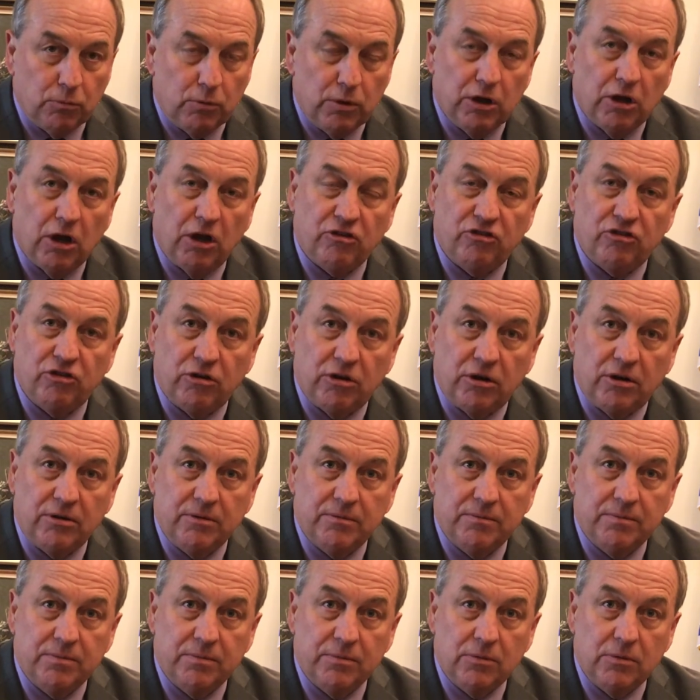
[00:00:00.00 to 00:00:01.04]
We're not sure.
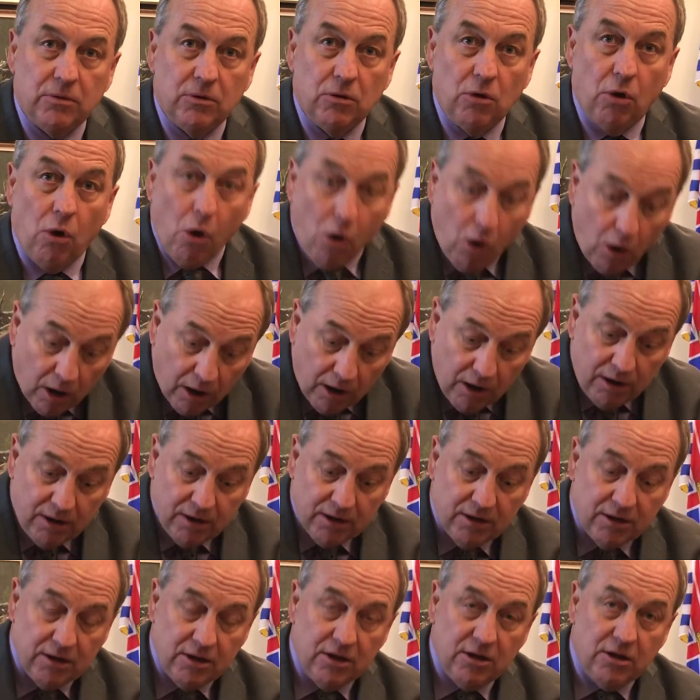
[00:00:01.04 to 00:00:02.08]
Or
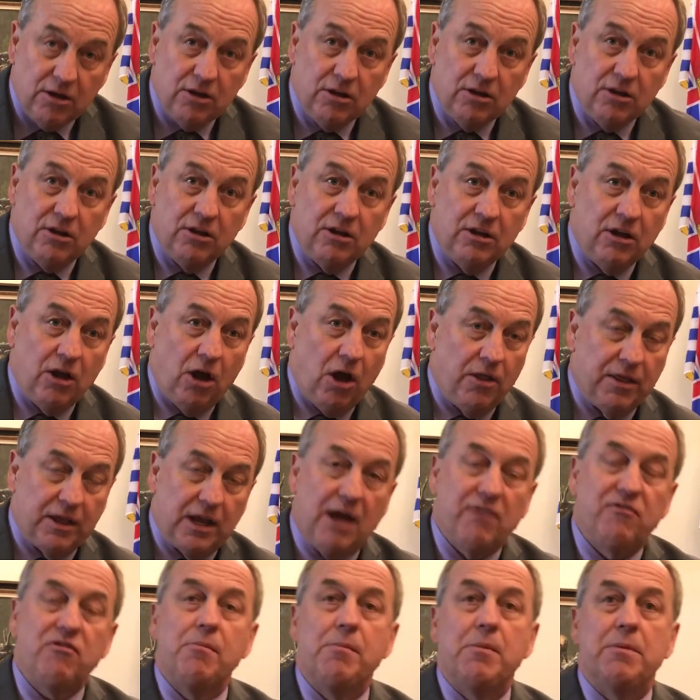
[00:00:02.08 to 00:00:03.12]
are the
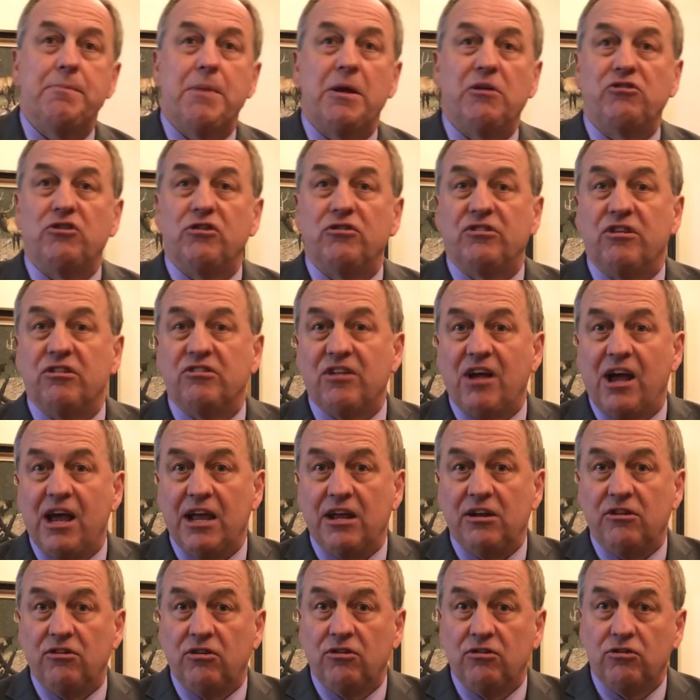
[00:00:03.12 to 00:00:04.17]
government measures
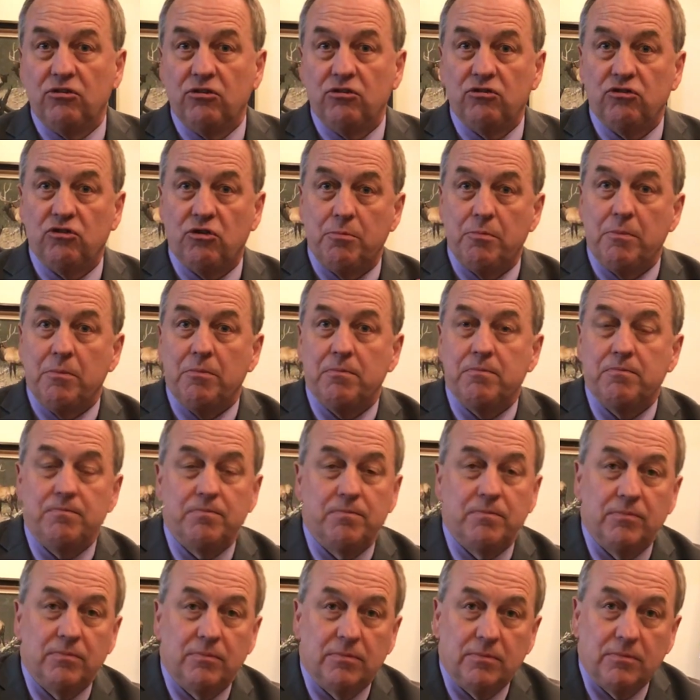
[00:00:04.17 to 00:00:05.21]
designed to
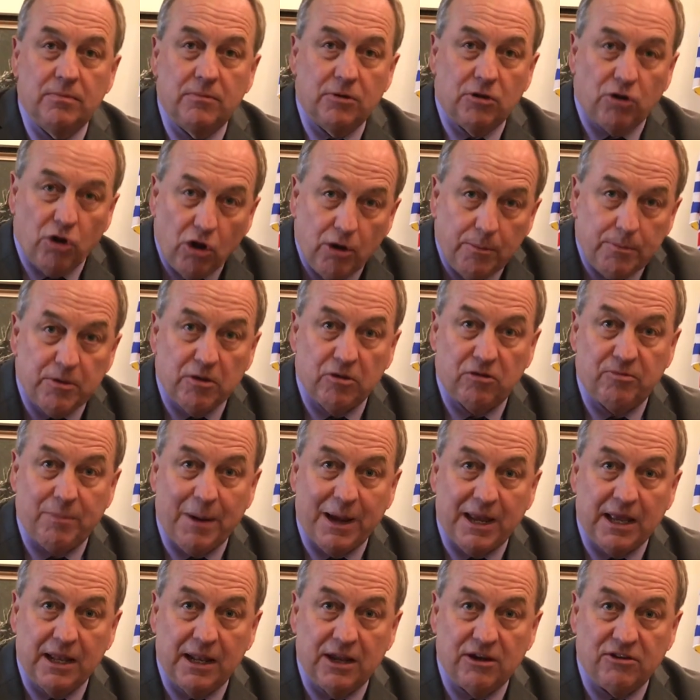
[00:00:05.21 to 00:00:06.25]
curb the
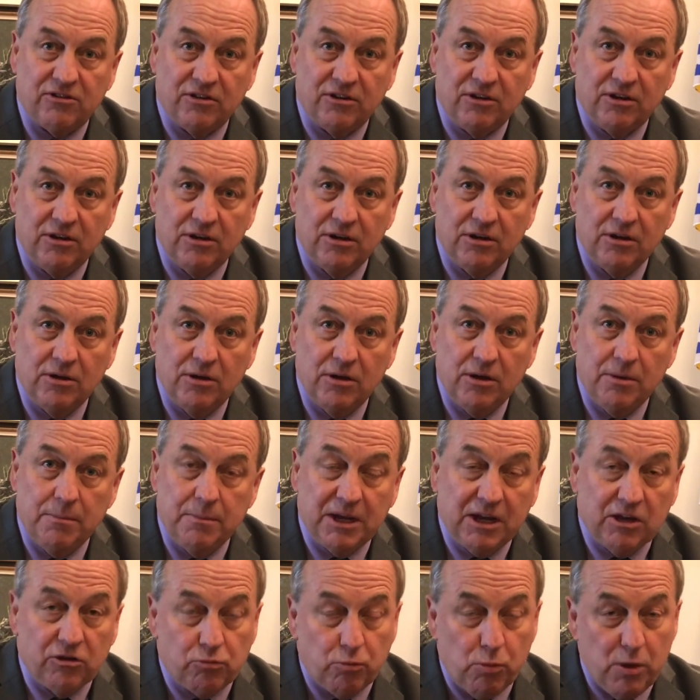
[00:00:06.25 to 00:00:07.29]
speculation?
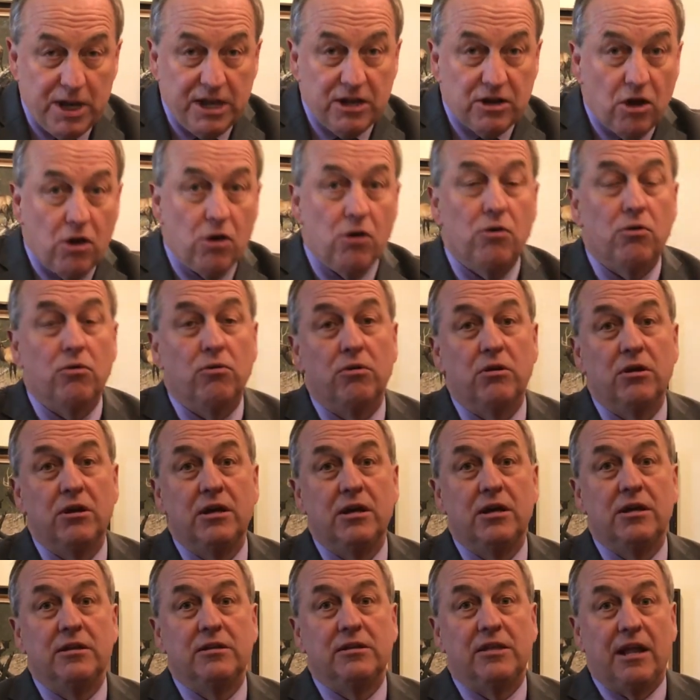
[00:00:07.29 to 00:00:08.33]
Because we know
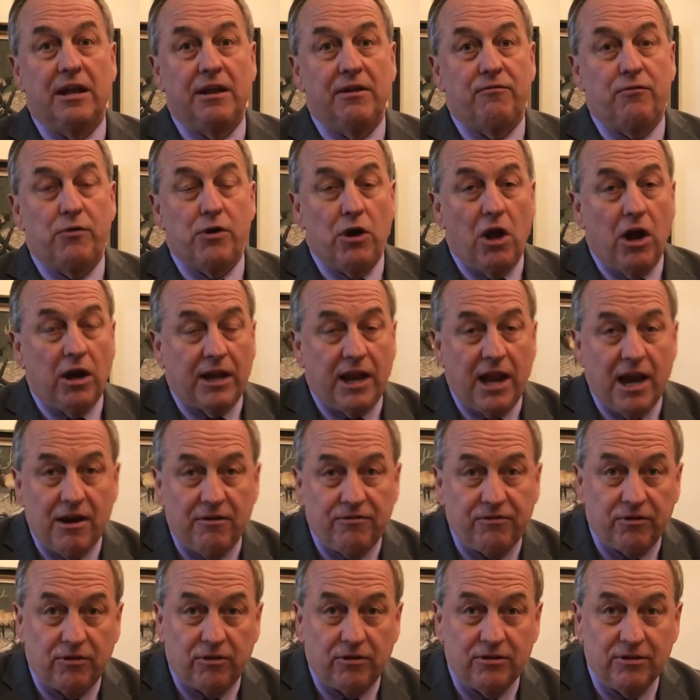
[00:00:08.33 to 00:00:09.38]
that if we're not
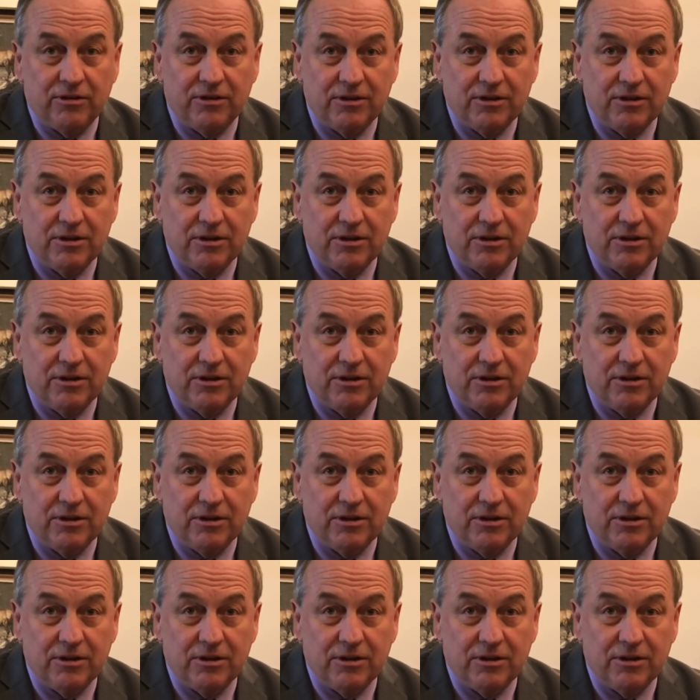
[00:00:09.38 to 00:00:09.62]
careful,